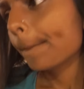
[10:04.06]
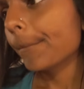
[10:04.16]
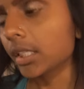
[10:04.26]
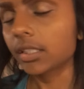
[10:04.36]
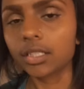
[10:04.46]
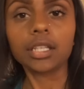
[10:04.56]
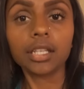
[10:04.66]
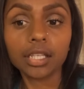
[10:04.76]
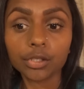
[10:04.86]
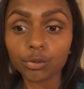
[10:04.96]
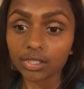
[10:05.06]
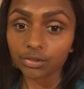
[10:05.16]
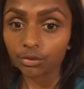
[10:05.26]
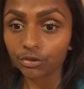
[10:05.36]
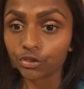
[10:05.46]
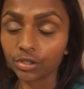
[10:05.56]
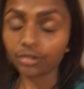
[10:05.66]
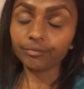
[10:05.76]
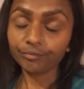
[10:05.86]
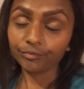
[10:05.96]
But you guys know the
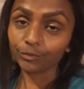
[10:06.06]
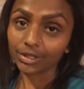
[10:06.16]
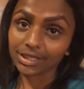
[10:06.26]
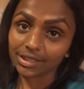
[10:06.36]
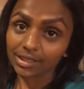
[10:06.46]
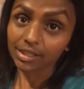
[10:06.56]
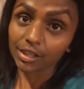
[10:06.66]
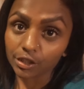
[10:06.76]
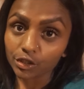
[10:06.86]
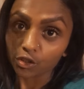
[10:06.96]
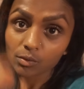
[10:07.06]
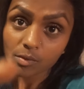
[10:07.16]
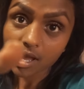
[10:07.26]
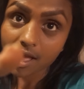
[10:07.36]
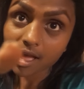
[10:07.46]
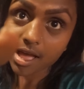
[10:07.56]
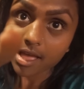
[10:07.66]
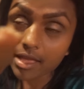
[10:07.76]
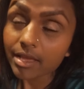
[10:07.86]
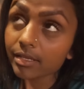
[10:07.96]
drill. We'll see you
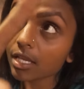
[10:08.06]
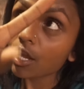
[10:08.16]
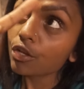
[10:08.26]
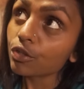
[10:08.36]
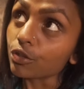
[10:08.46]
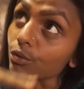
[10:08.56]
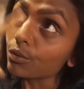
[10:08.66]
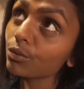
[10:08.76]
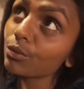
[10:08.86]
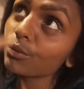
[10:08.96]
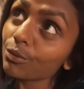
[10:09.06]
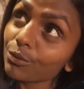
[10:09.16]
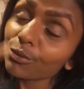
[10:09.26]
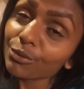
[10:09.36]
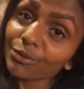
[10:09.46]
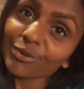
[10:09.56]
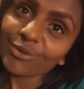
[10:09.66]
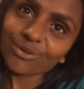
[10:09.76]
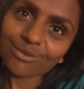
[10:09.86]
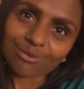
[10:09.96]
guys
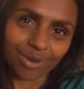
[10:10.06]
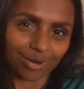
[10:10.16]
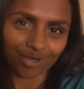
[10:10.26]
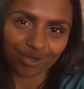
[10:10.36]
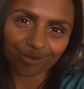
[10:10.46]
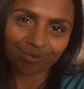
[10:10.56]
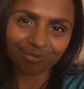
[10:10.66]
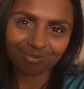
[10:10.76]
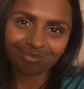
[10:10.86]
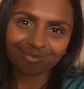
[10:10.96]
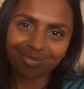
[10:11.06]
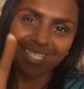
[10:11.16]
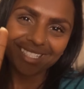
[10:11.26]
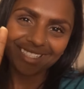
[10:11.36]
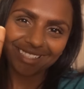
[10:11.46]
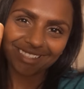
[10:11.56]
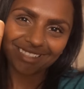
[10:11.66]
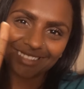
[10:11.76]
tomorrow. Peace.